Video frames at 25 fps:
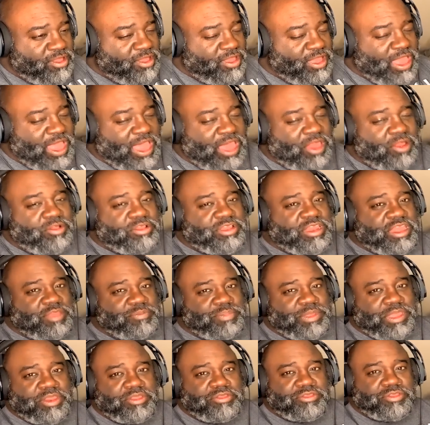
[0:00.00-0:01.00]
I don't think
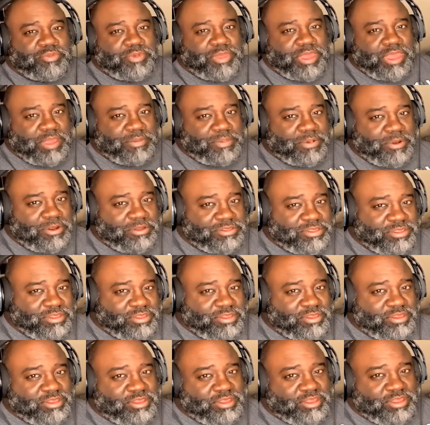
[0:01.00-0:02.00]
Peter's a bad person.
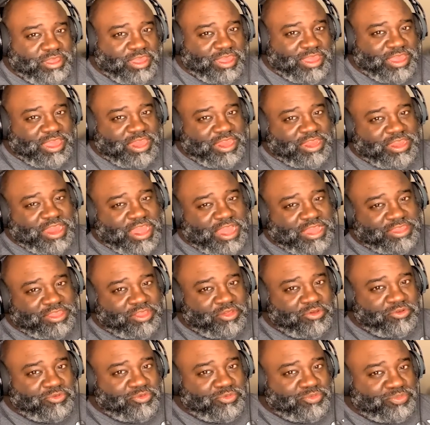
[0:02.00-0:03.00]
He could have not
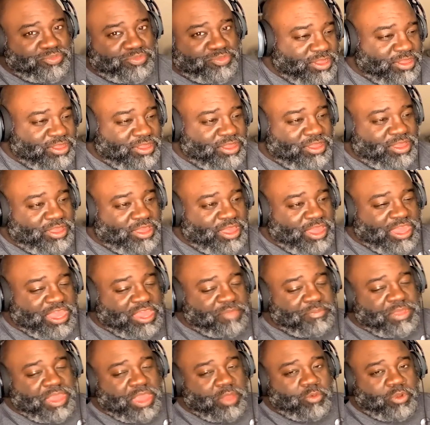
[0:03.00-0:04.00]
told him. He
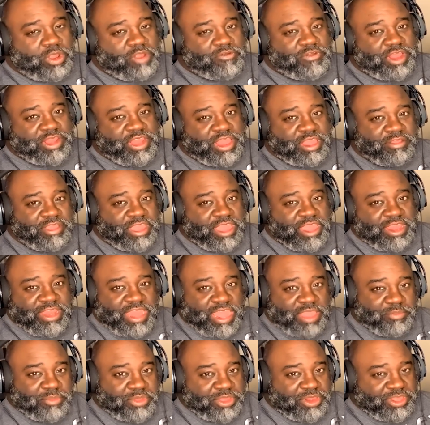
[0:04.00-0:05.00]
could be at work right now getting
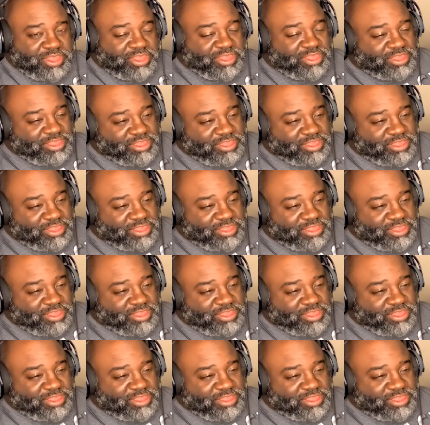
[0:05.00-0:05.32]
their money.